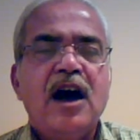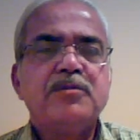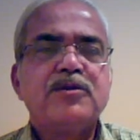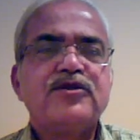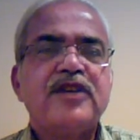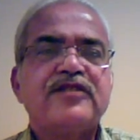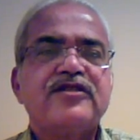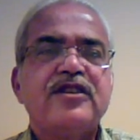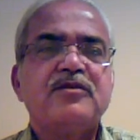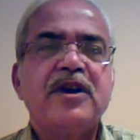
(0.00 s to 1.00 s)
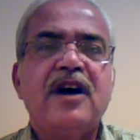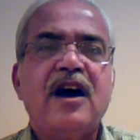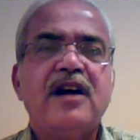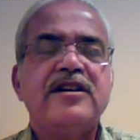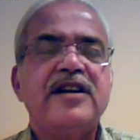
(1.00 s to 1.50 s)
up to section
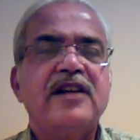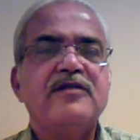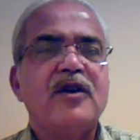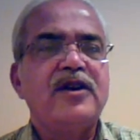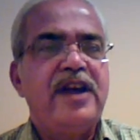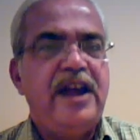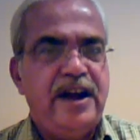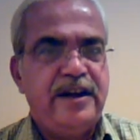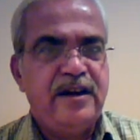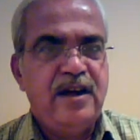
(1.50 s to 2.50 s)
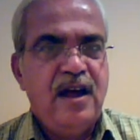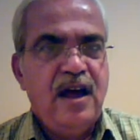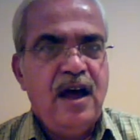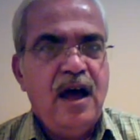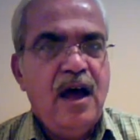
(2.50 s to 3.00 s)
148.
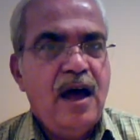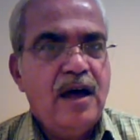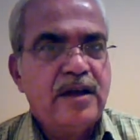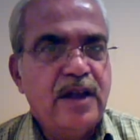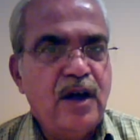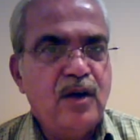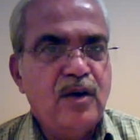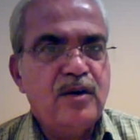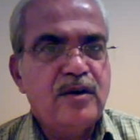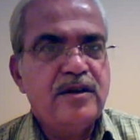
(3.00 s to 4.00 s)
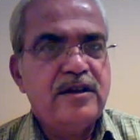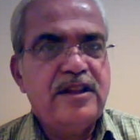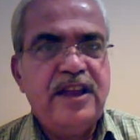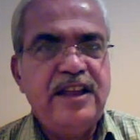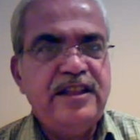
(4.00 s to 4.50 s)
The
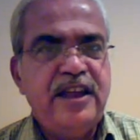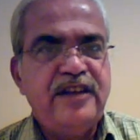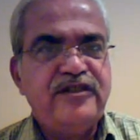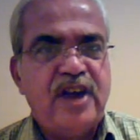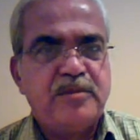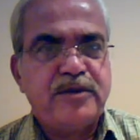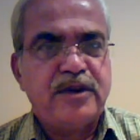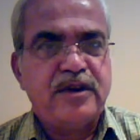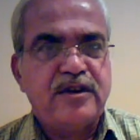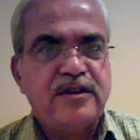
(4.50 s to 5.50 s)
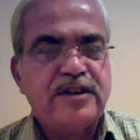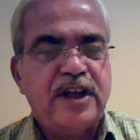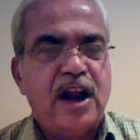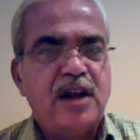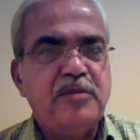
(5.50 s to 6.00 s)
lengthy chapter,
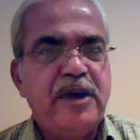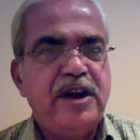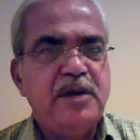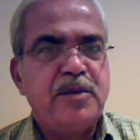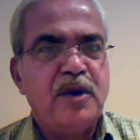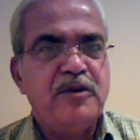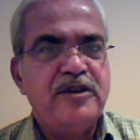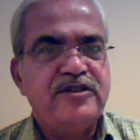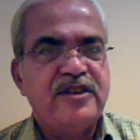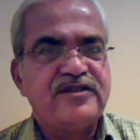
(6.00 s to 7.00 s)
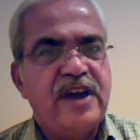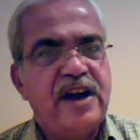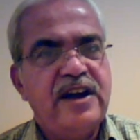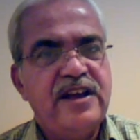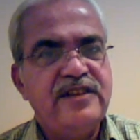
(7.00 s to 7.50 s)
there are many provisions,
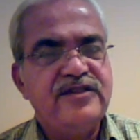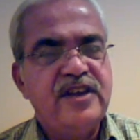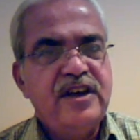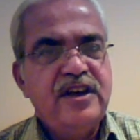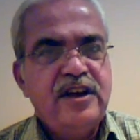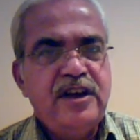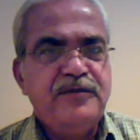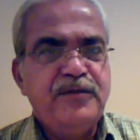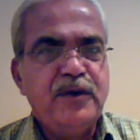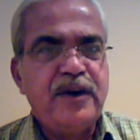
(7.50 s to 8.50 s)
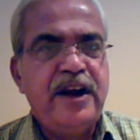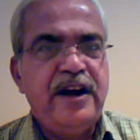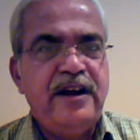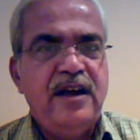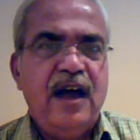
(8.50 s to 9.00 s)
and hence if you
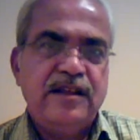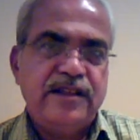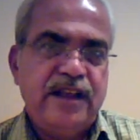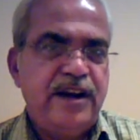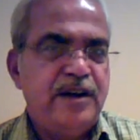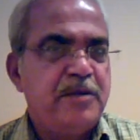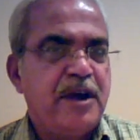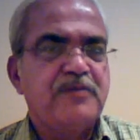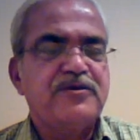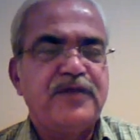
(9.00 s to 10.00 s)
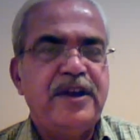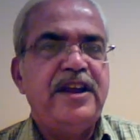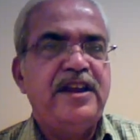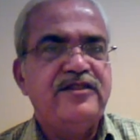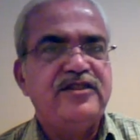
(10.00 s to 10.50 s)
read, then it becomes
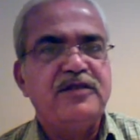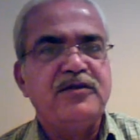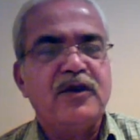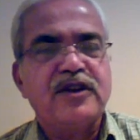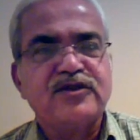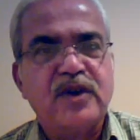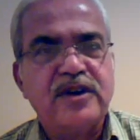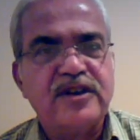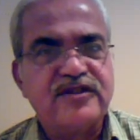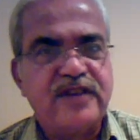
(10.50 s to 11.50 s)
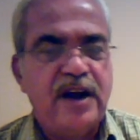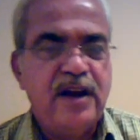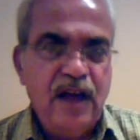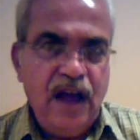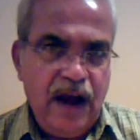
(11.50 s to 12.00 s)
very easy for us to
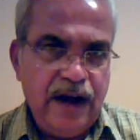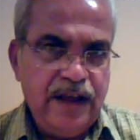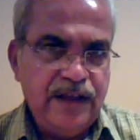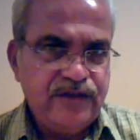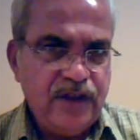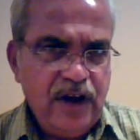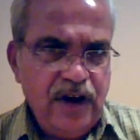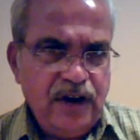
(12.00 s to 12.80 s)
understand, and hence